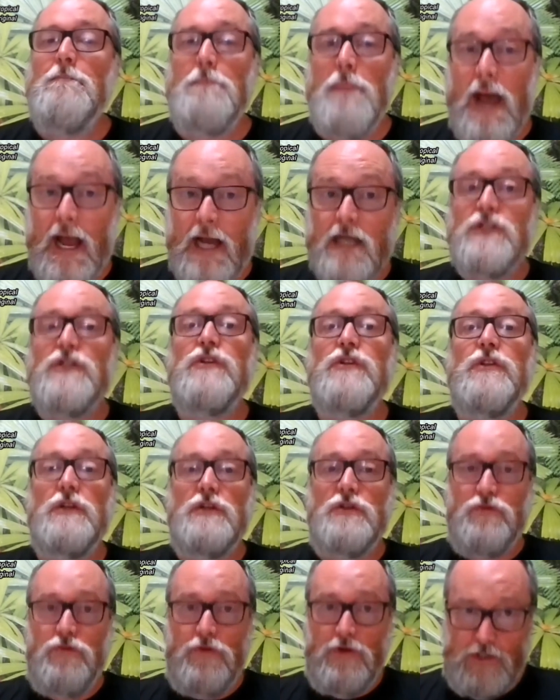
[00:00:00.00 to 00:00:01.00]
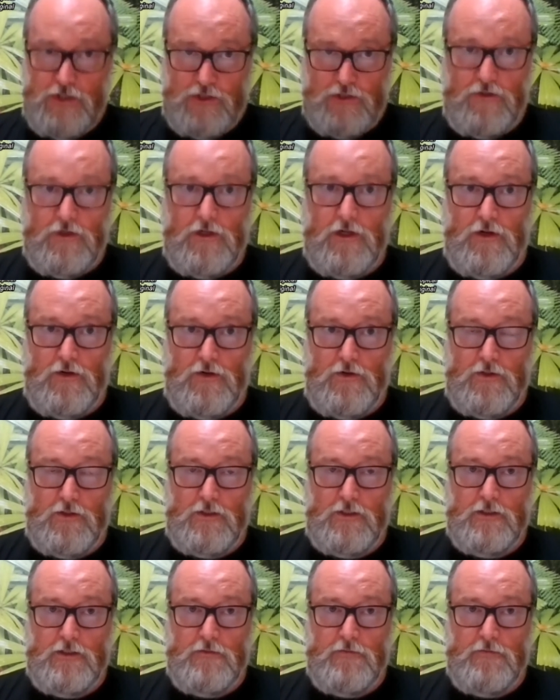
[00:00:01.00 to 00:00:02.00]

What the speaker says: back to the traditional owners.